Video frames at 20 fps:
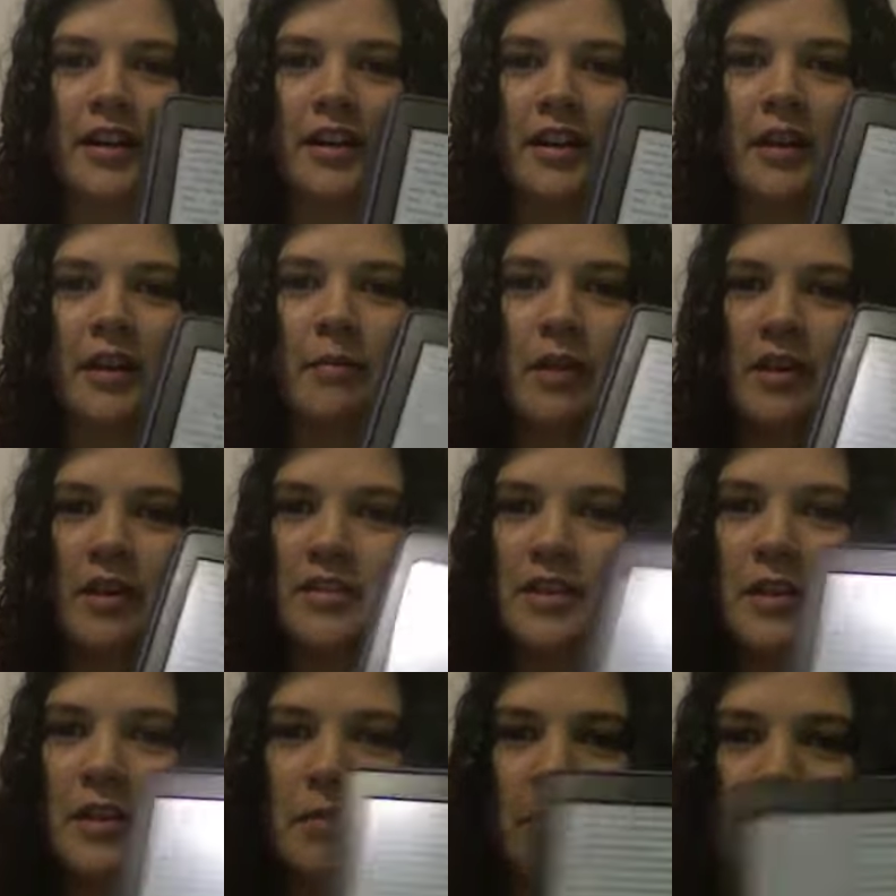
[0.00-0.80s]
And by the
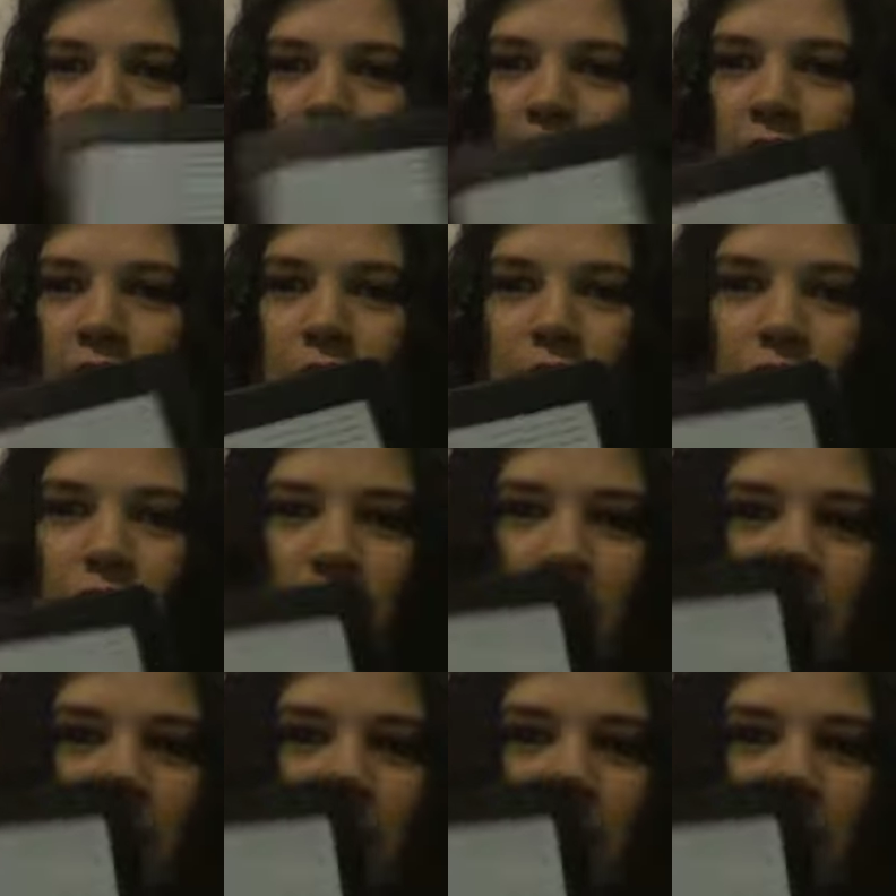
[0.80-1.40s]
time you've even